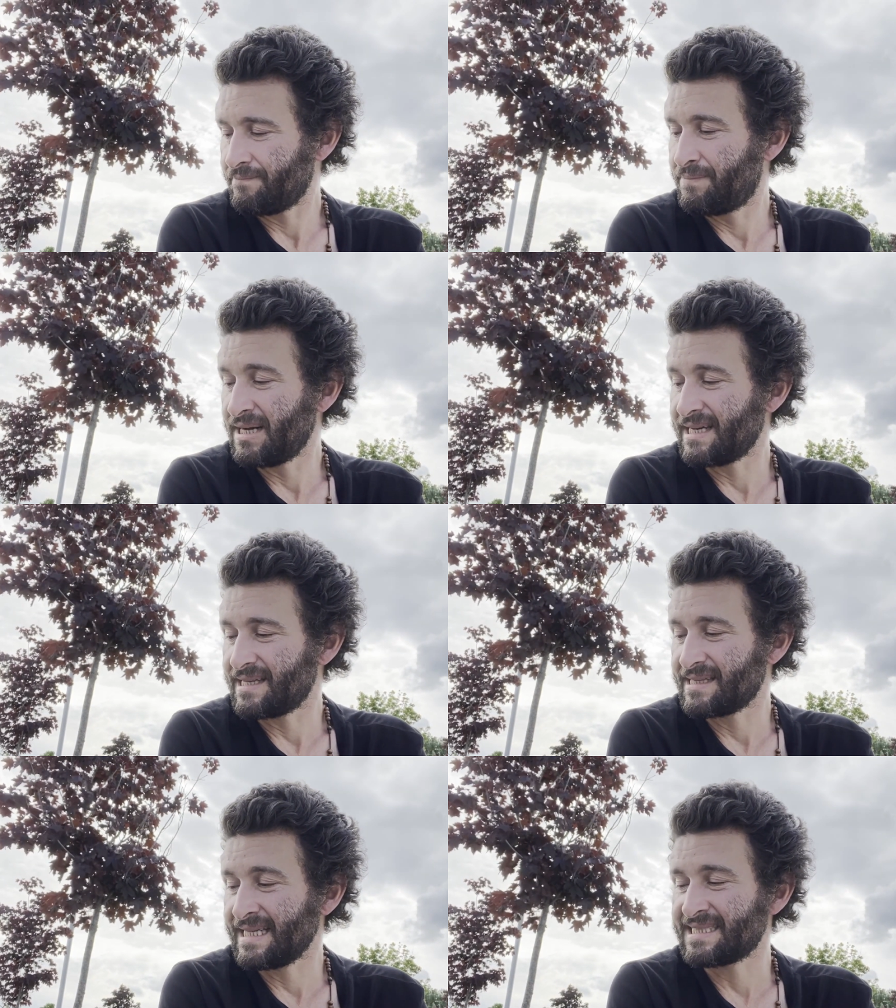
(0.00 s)
But
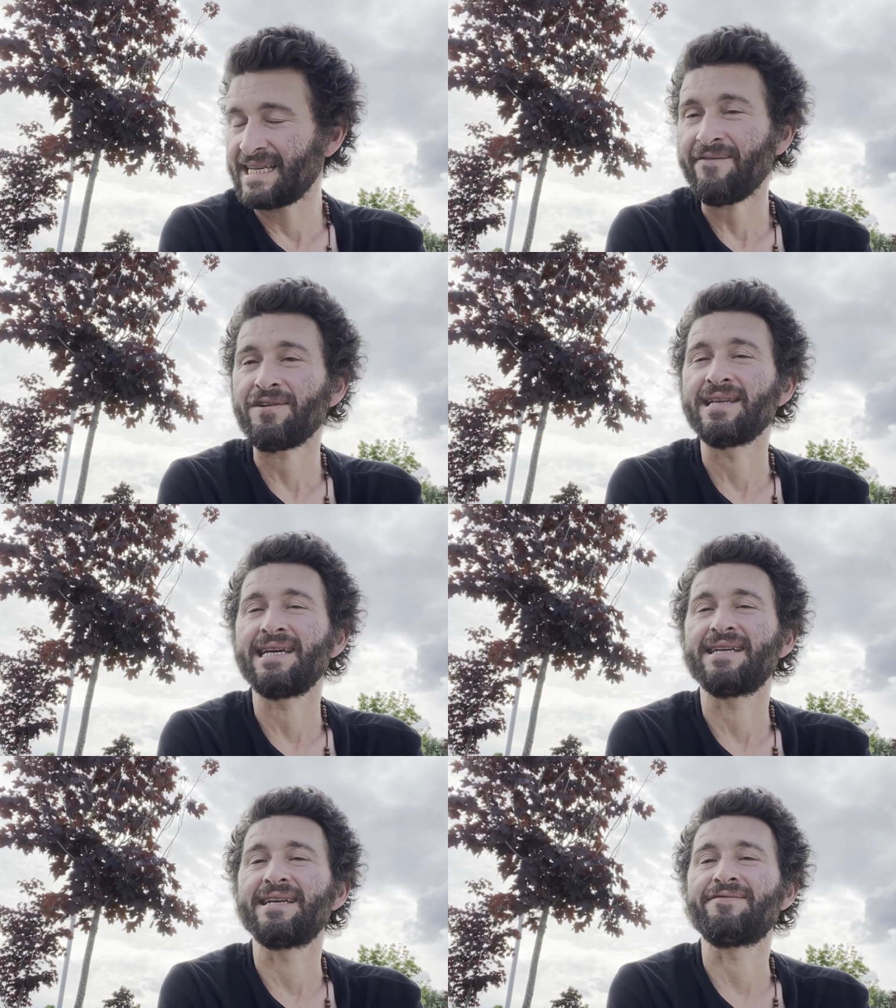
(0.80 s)
it's
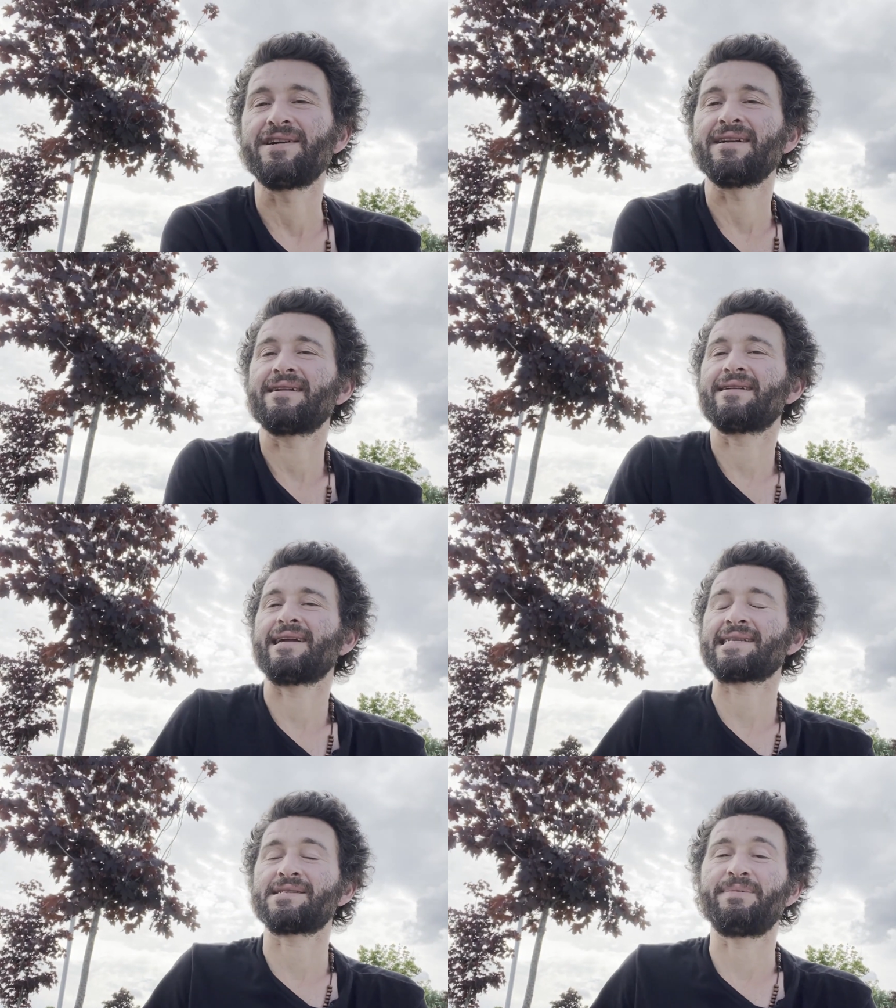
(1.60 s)
definitely a different
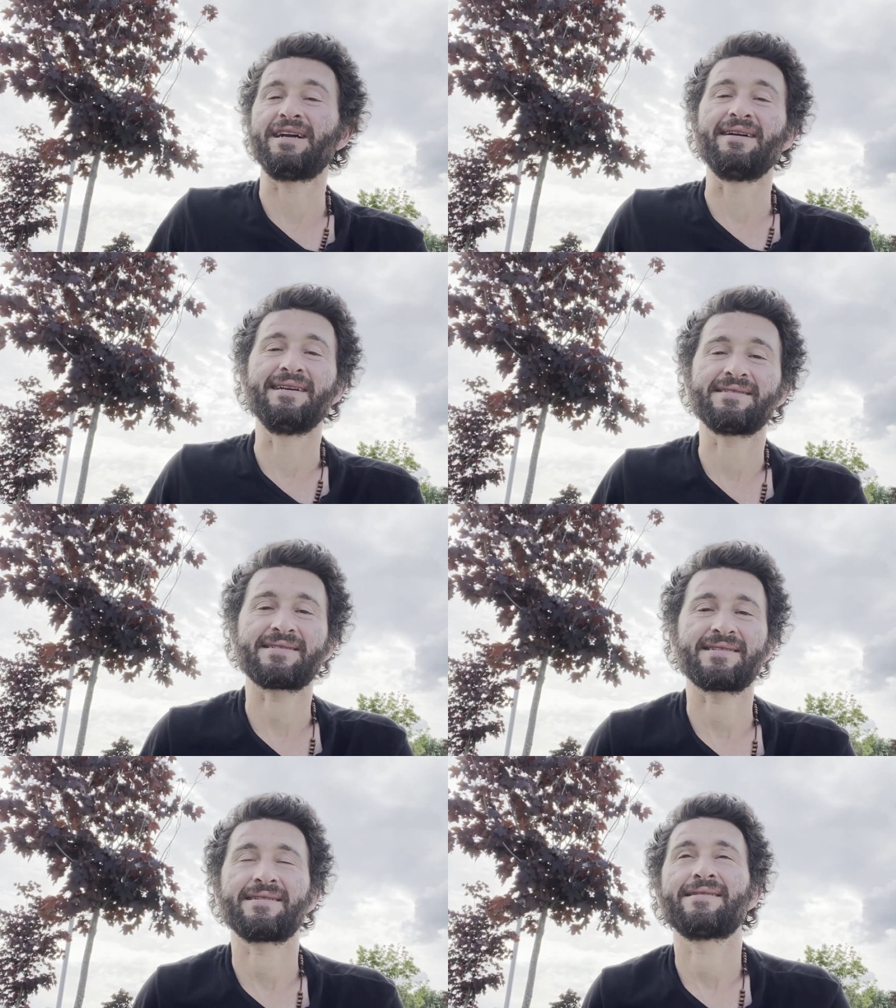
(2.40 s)
experience.